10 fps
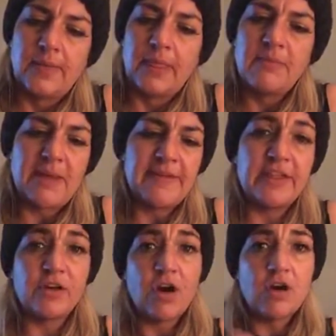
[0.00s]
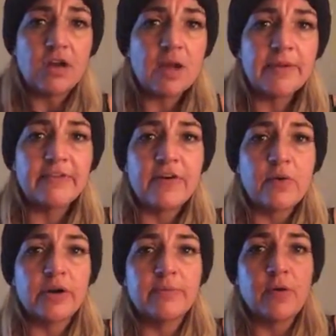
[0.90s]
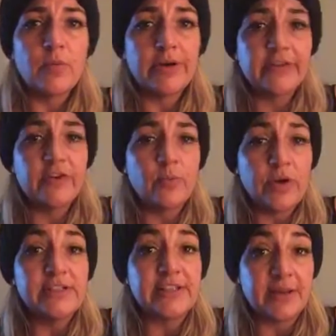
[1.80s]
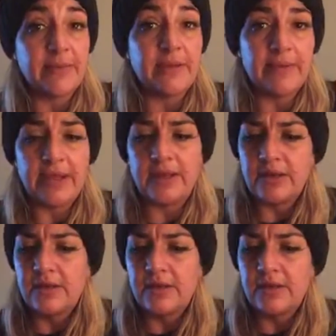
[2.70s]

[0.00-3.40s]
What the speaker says: Maybe they're all coming forward, but one of them wants commitment.